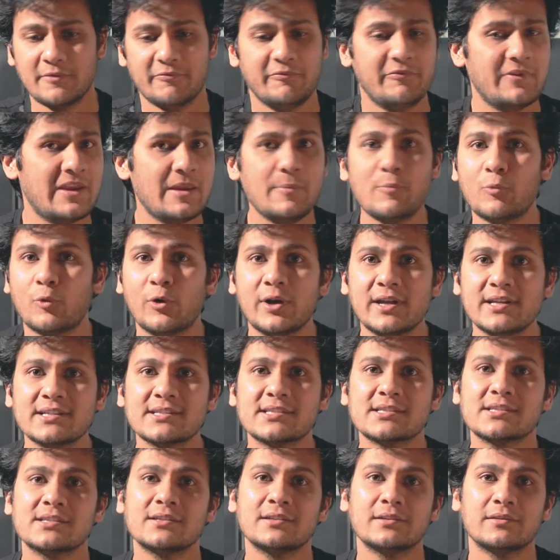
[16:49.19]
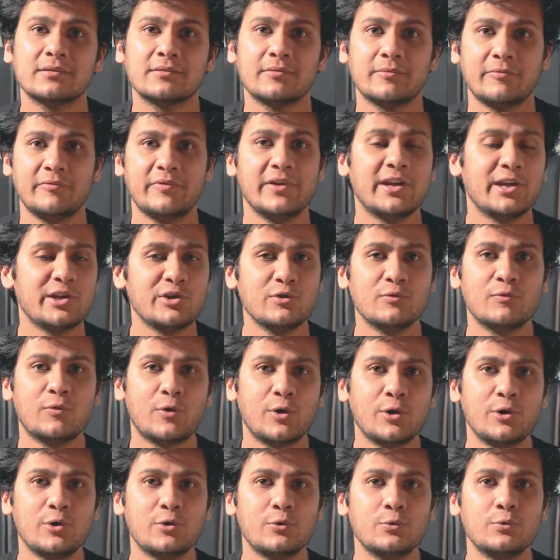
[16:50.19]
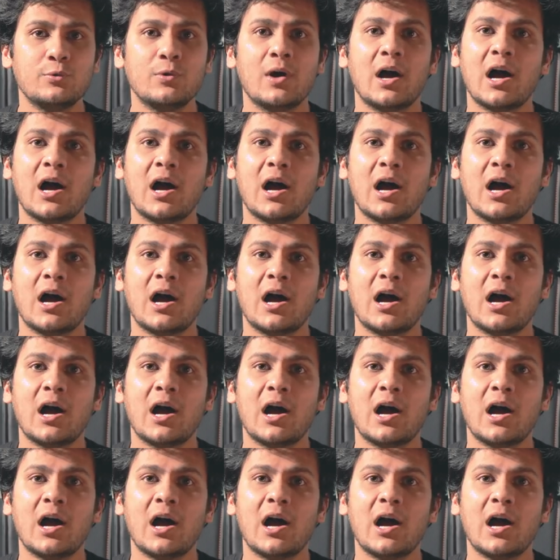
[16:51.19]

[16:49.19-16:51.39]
waypoints where you want to,